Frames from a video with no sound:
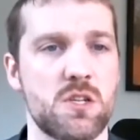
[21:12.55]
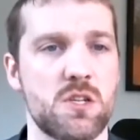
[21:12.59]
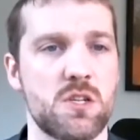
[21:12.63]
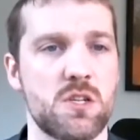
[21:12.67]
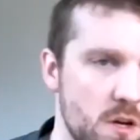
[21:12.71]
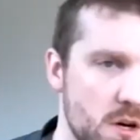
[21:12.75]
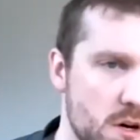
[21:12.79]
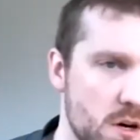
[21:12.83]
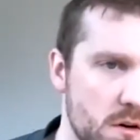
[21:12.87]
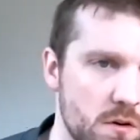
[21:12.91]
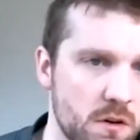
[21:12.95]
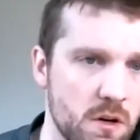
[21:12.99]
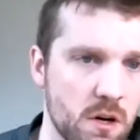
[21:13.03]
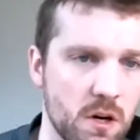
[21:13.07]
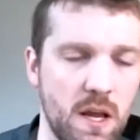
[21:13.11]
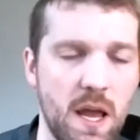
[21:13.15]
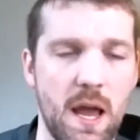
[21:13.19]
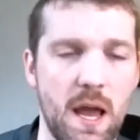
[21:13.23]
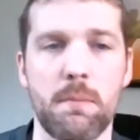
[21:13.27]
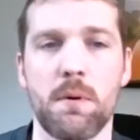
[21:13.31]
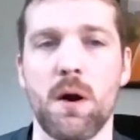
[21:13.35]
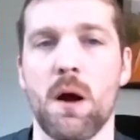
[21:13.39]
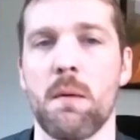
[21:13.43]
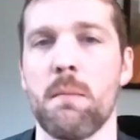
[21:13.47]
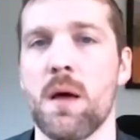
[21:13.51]
your
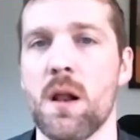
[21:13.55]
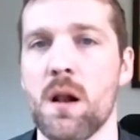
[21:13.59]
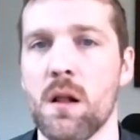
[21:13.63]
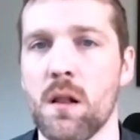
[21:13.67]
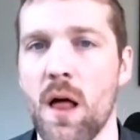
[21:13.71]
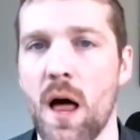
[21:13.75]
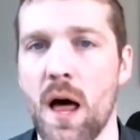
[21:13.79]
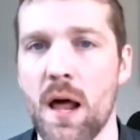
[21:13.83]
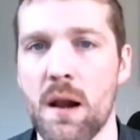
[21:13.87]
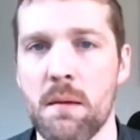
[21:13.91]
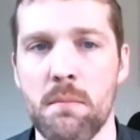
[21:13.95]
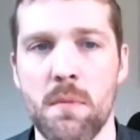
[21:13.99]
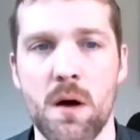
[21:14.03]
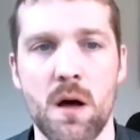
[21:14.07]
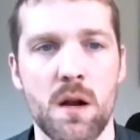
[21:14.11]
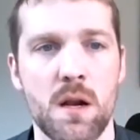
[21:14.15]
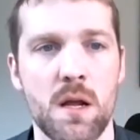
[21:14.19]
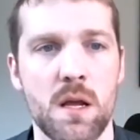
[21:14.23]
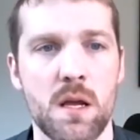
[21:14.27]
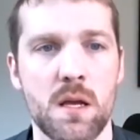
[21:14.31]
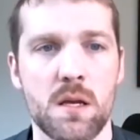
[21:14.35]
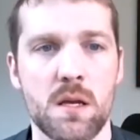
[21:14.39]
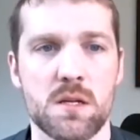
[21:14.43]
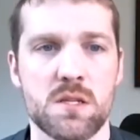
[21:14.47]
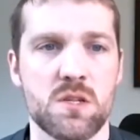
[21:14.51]
campground made a lot of money,
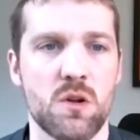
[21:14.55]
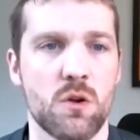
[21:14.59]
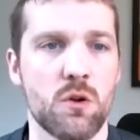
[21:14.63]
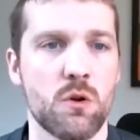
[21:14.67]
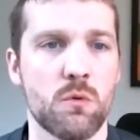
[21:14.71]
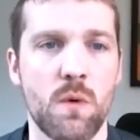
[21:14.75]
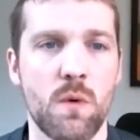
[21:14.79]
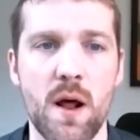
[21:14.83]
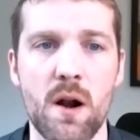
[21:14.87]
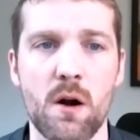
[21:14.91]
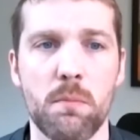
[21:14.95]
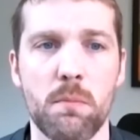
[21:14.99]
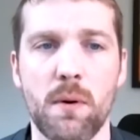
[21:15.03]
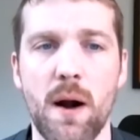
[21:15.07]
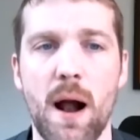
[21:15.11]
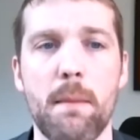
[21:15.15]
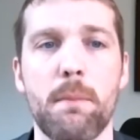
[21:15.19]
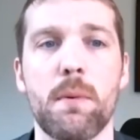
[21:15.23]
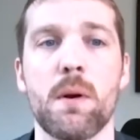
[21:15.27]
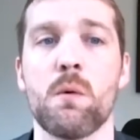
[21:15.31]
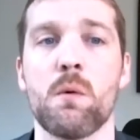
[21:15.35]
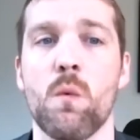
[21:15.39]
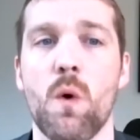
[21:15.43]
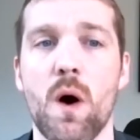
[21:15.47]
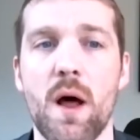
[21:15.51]
you sold a rental
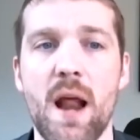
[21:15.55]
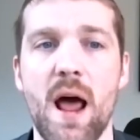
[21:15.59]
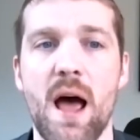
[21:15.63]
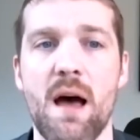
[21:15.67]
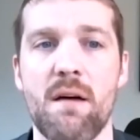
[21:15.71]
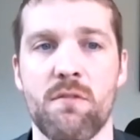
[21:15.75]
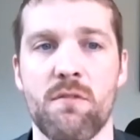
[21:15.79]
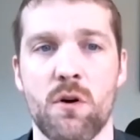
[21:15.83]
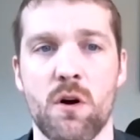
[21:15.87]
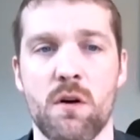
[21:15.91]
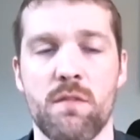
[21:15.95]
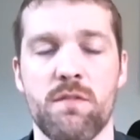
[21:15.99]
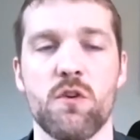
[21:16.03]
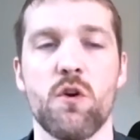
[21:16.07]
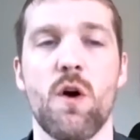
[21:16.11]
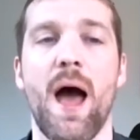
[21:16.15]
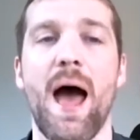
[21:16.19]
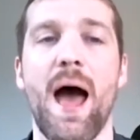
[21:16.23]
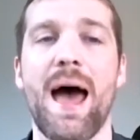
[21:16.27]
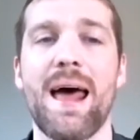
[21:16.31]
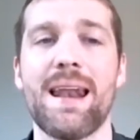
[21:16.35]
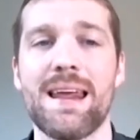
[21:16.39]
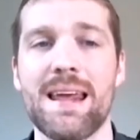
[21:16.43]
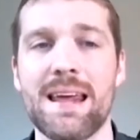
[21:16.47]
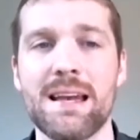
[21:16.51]
property, whatever, if you
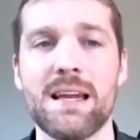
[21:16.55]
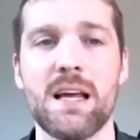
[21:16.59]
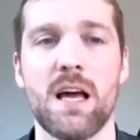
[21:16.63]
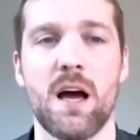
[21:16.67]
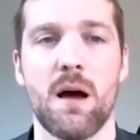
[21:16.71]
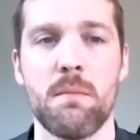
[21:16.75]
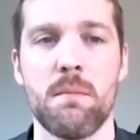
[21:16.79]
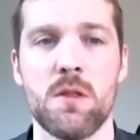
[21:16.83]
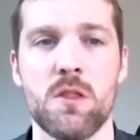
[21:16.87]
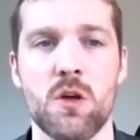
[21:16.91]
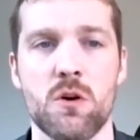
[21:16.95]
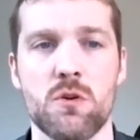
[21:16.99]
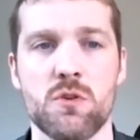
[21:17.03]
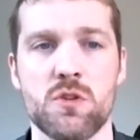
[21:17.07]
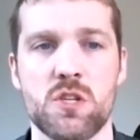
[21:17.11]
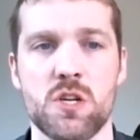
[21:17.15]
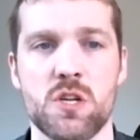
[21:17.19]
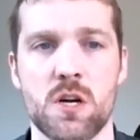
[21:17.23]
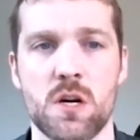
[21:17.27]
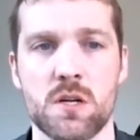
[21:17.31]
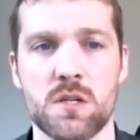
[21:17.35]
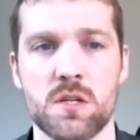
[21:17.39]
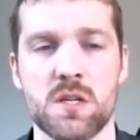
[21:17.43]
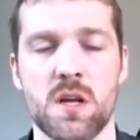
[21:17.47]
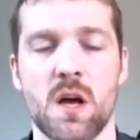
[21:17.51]
had income in those
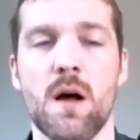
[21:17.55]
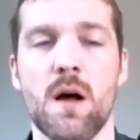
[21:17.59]
years,